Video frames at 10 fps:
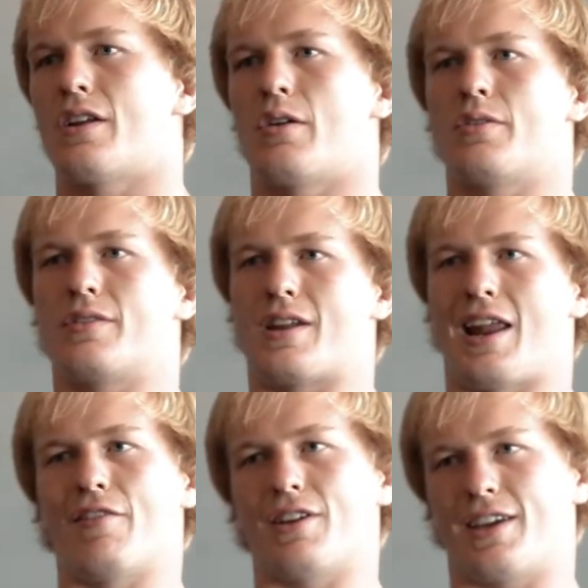You know,
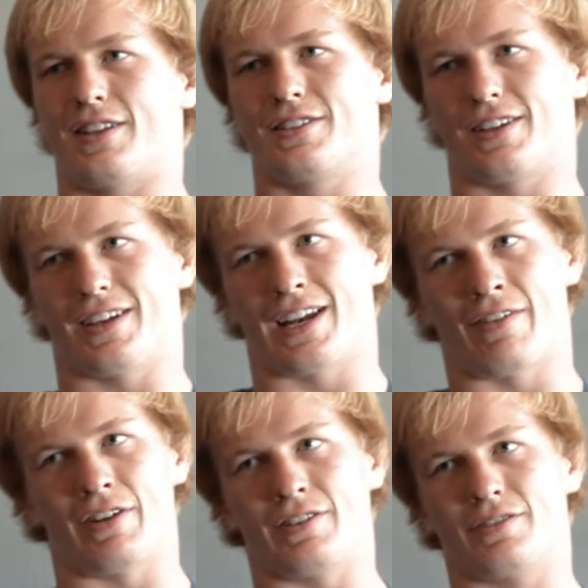not every kid's going to get
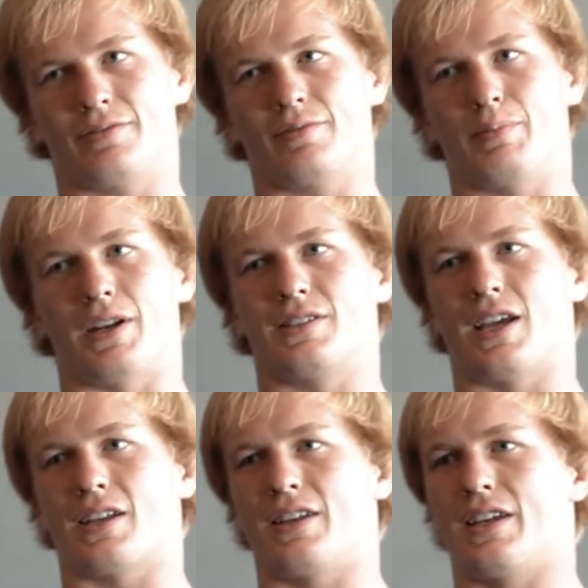every bit of
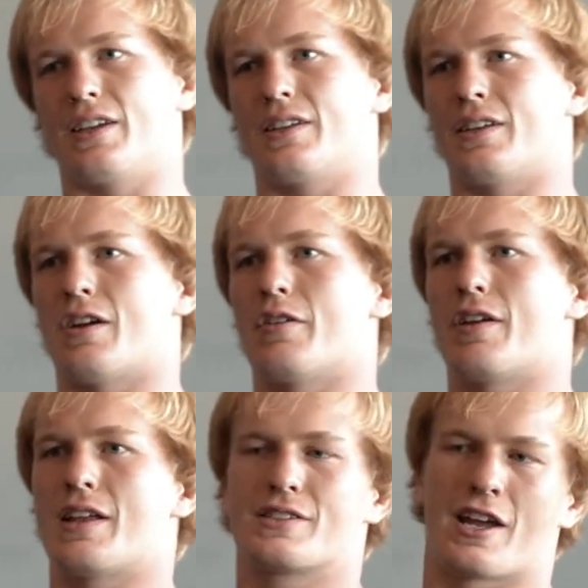technique. You know,
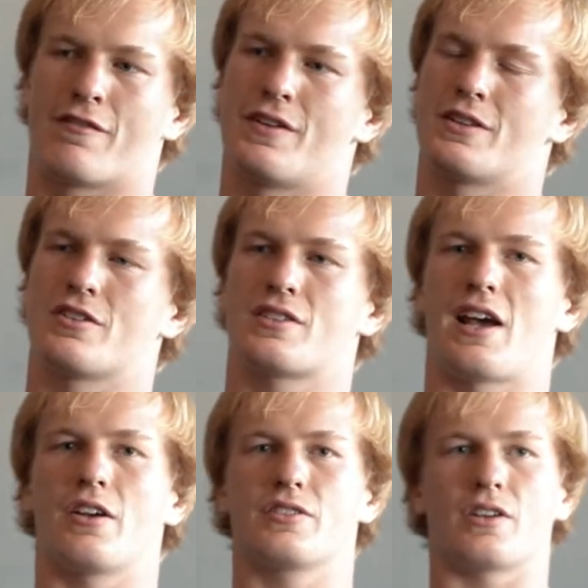it's got to fit their style.